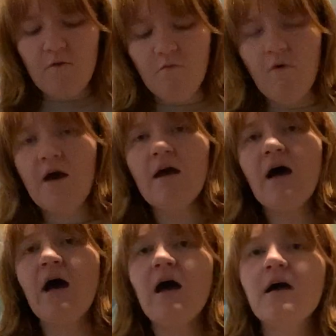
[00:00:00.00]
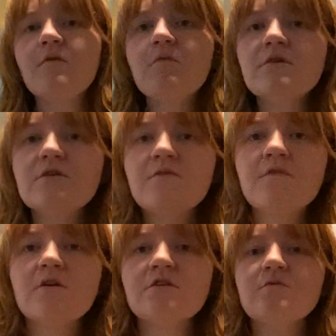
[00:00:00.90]
What I would do
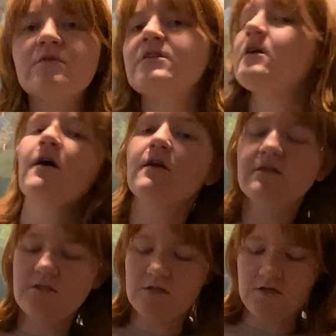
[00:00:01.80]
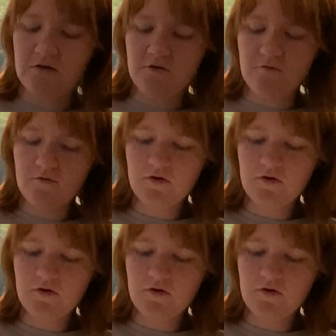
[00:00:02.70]
first, which they got us to do,